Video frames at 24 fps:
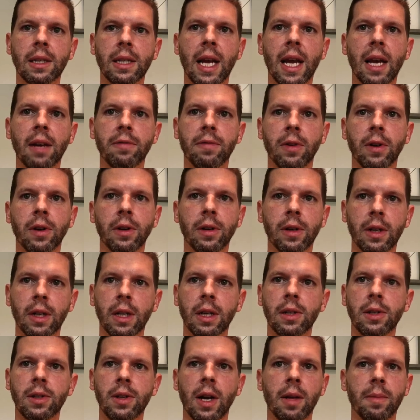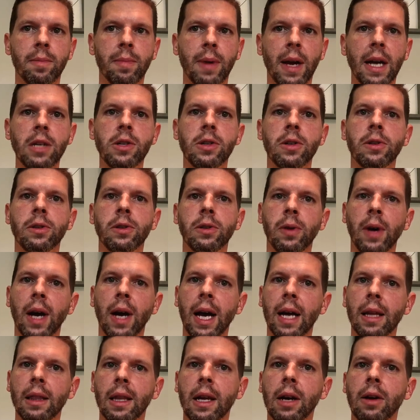Stanford studied patients who
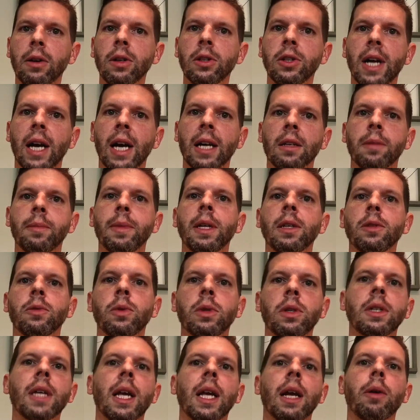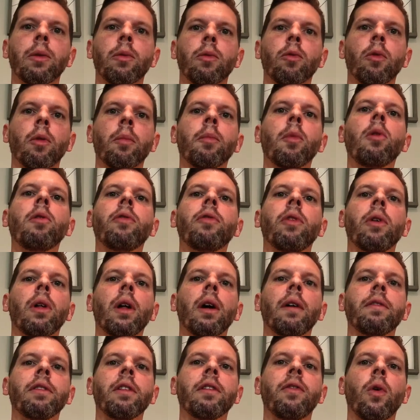had laryngectomies, which is a removal
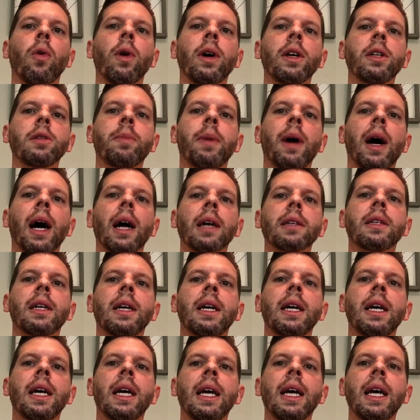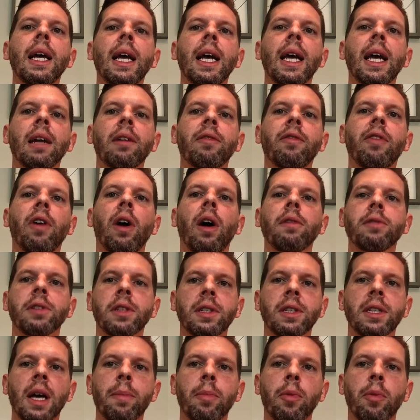of the voice box and involves a
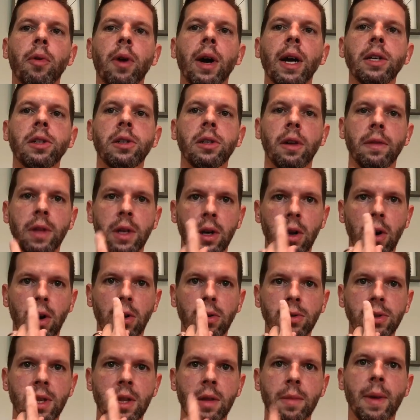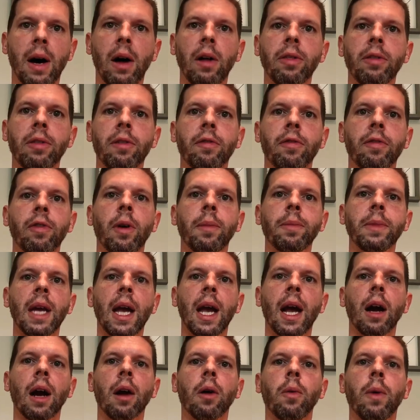separation of the nose and the mouth from
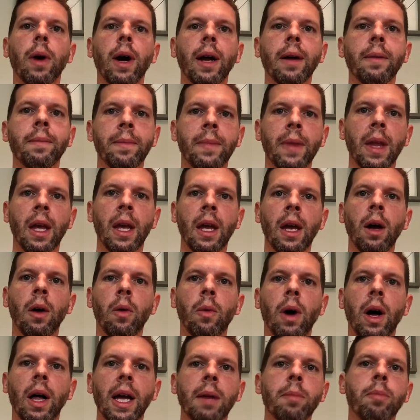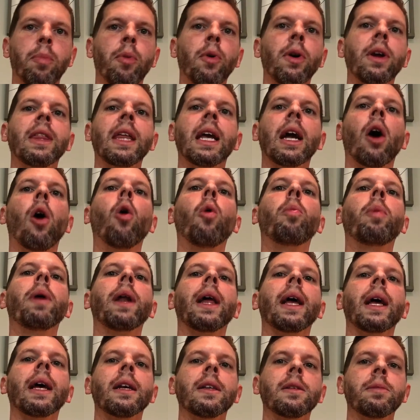the airway, while a breathing
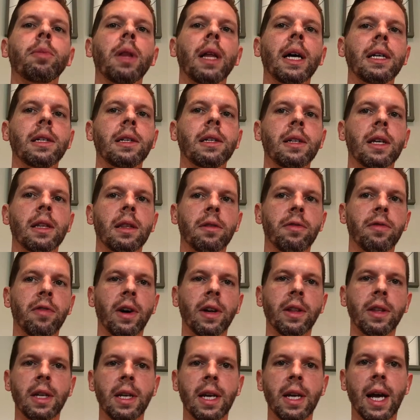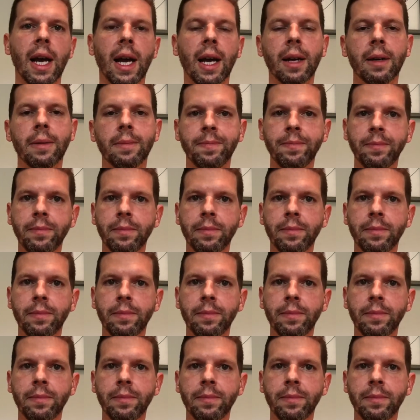opening is placed at the front of the neck.